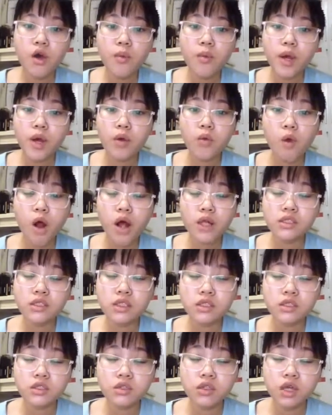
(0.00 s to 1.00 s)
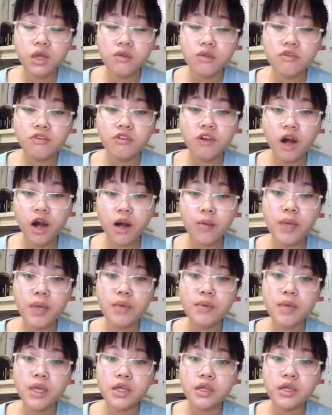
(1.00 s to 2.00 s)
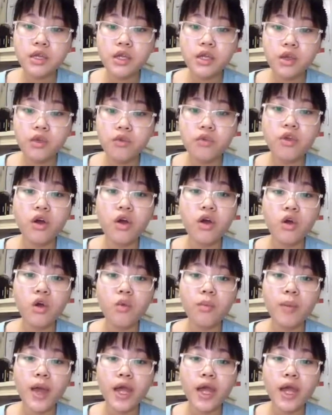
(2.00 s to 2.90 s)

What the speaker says: woman wanted to confirm if he knew the